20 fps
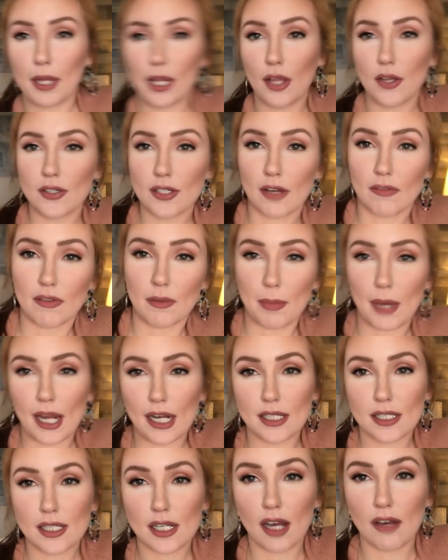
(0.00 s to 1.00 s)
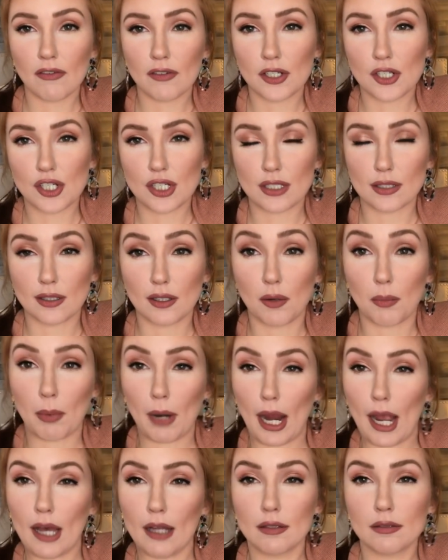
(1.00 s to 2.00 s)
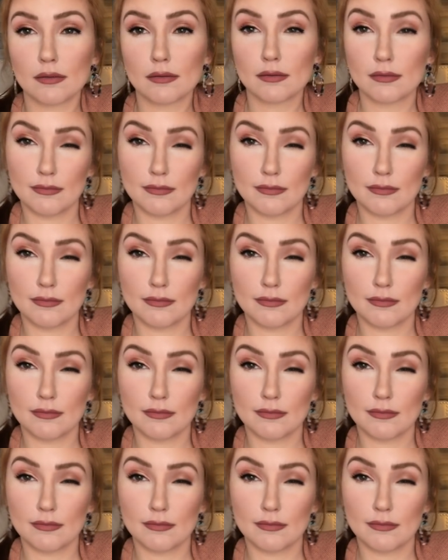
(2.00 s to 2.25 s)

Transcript: pillows off the bed and stuff because she's a little brat.